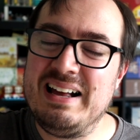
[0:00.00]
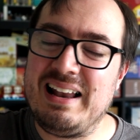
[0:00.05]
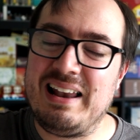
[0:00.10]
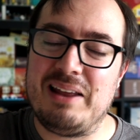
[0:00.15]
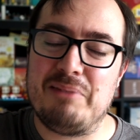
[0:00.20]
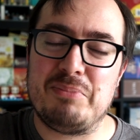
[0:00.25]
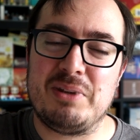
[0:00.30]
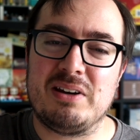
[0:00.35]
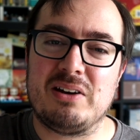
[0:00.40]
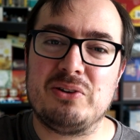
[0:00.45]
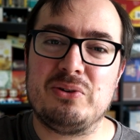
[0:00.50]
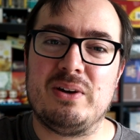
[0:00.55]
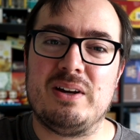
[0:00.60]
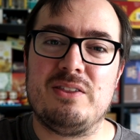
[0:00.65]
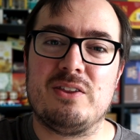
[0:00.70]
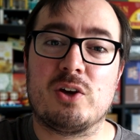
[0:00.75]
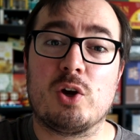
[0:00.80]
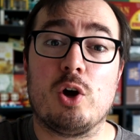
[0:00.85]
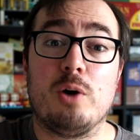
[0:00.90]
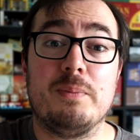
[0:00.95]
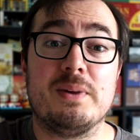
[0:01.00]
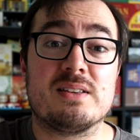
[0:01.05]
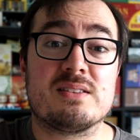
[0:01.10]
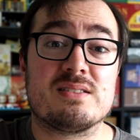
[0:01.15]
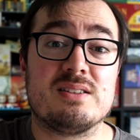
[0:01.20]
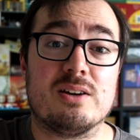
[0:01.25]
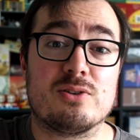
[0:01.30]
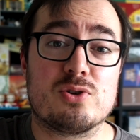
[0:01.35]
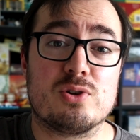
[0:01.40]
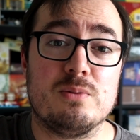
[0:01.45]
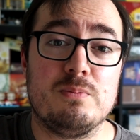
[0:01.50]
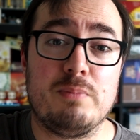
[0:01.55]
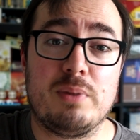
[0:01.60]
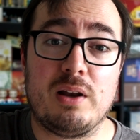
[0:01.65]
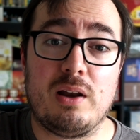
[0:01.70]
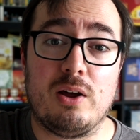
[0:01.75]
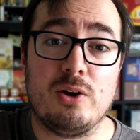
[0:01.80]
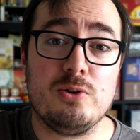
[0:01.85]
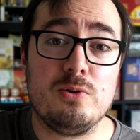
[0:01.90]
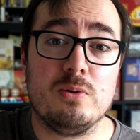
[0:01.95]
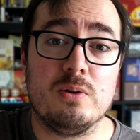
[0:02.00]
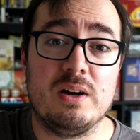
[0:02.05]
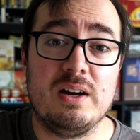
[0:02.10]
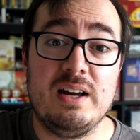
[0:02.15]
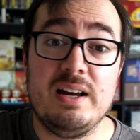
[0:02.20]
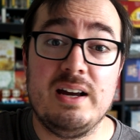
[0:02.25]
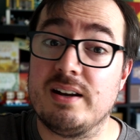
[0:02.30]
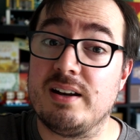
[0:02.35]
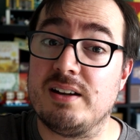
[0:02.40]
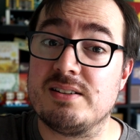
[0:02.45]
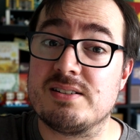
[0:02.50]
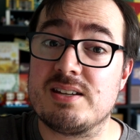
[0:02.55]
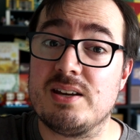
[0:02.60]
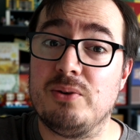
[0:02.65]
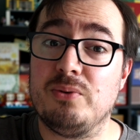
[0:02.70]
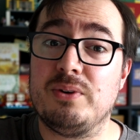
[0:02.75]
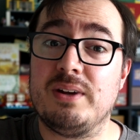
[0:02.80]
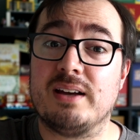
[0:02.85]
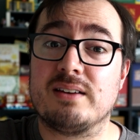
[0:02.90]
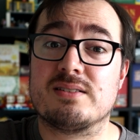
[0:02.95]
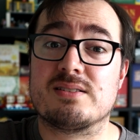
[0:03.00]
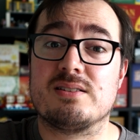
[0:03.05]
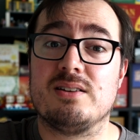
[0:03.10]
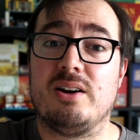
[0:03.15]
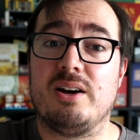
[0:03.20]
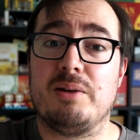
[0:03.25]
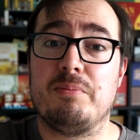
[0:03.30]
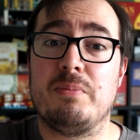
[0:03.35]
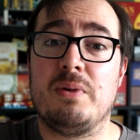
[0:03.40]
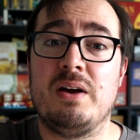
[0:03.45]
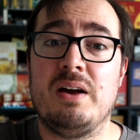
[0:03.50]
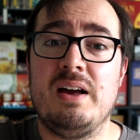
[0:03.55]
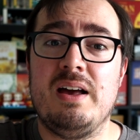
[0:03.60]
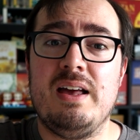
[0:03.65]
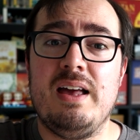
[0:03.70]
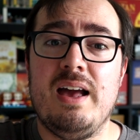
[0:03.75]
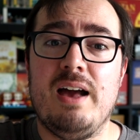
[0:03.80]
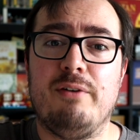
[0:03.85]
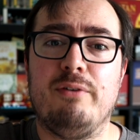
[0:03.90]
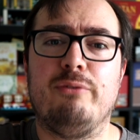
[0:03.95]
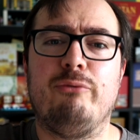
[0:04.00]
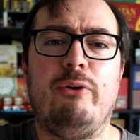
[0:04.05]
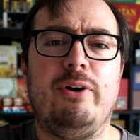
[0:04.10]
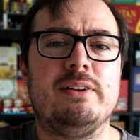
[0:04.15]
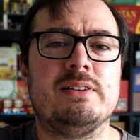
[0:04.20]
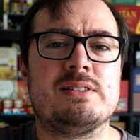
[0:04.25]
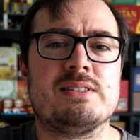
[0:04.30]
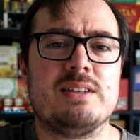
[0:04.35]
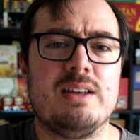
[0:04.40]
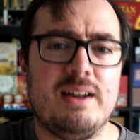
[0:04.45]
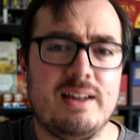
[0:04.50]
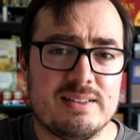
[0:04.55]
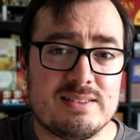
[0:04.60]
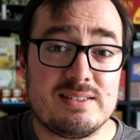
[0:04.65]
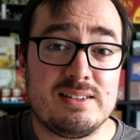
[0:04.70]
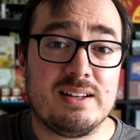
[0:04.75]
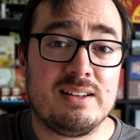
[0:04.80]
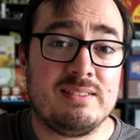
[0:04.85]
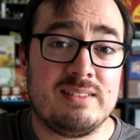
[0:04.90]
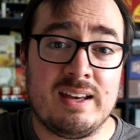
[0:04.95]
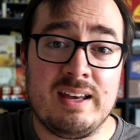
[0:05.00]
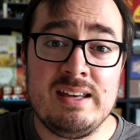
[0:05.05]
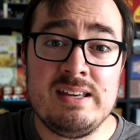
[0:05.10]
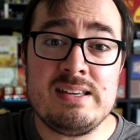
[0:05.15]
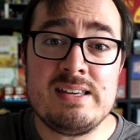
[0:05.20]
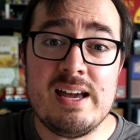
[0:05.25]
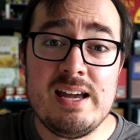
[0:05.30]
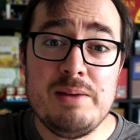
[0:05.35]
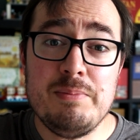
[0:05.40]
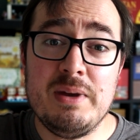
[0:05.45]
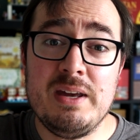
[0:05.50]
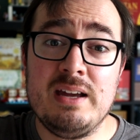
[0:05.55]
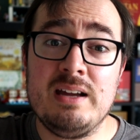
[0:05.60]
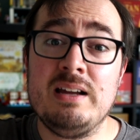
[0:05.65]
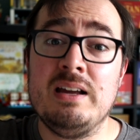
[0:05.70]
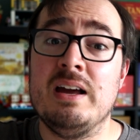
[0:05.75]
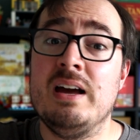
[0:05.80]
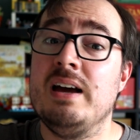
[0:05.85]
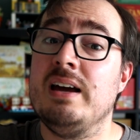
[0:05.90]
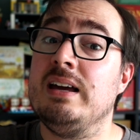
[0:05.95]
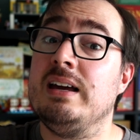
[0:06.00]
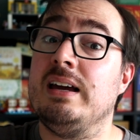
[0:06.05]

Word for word: Let me know in the comments section below, and until next time, have a fantastic day gaming,